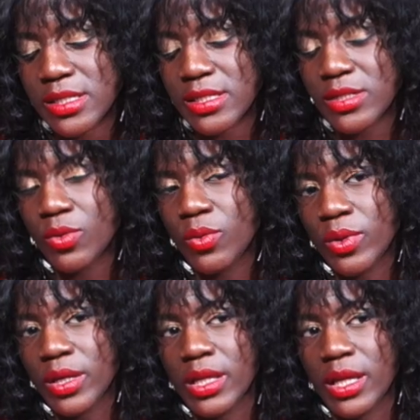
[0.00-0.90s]
It's a
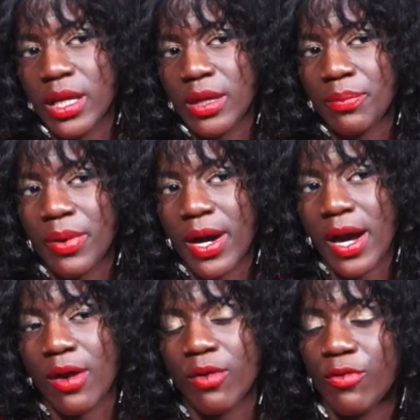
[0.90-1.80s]
really
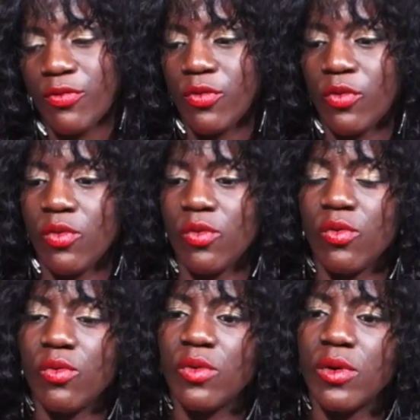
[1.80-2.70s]
powerful